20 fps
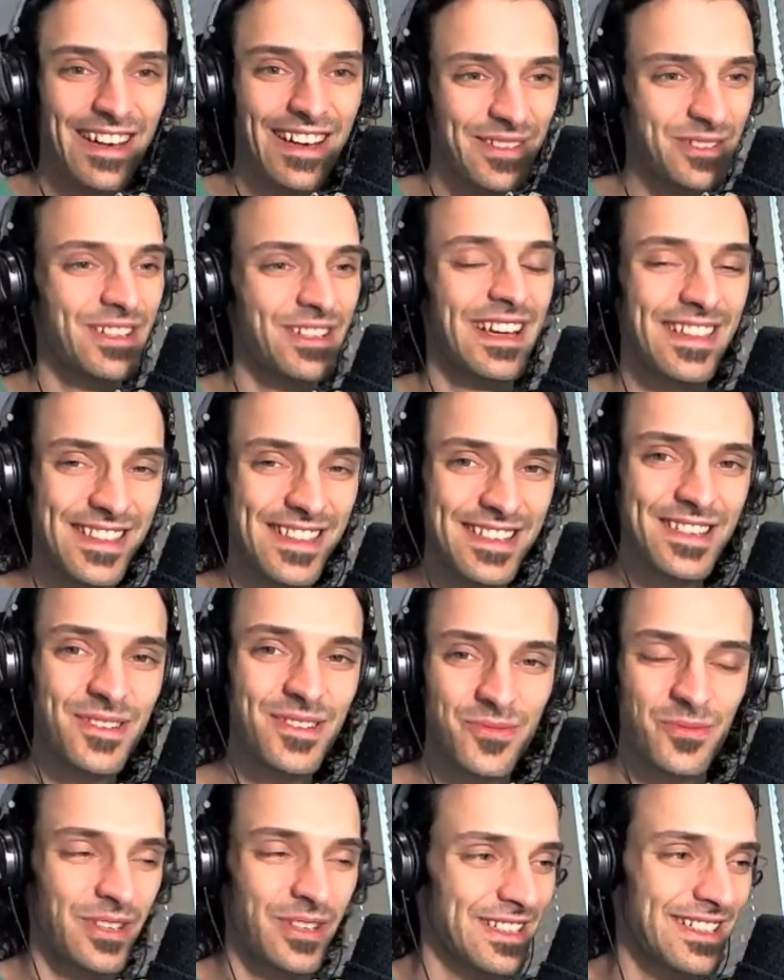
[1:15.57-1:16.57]
It's like, this
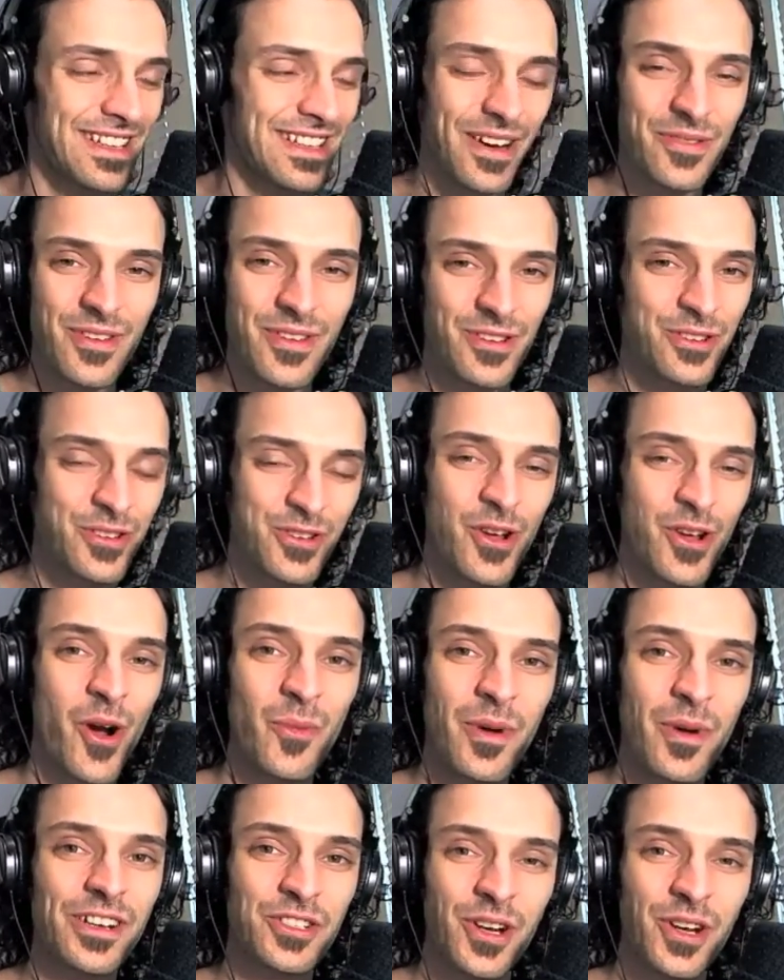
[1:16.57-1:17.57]
is, you know, there's so
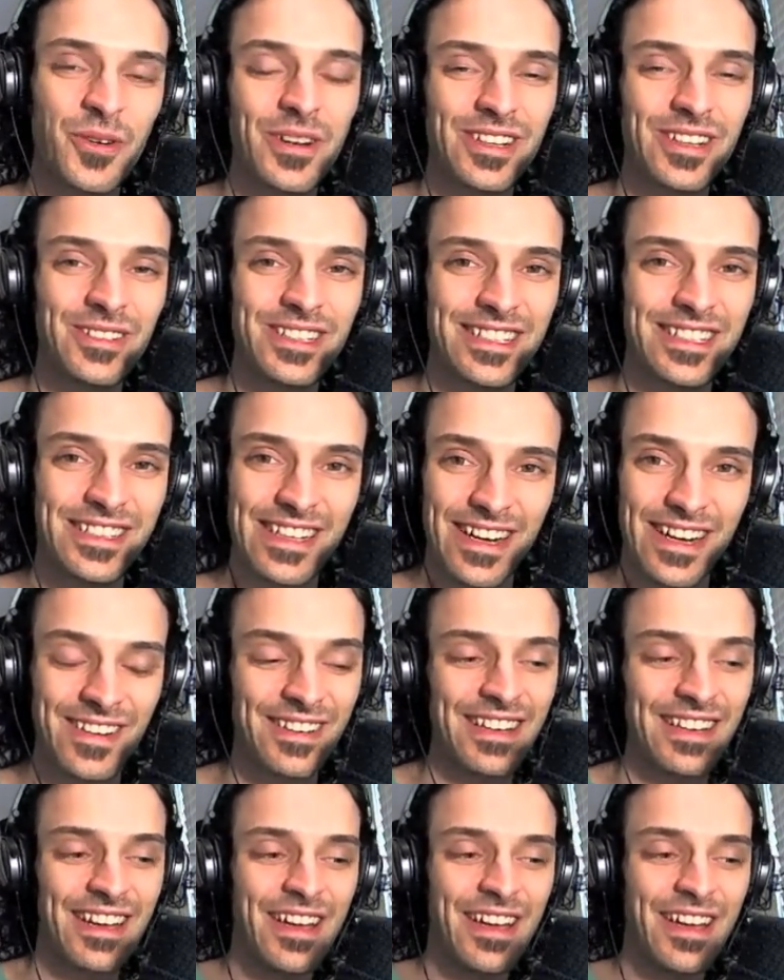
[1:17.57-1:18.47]
much going on in there.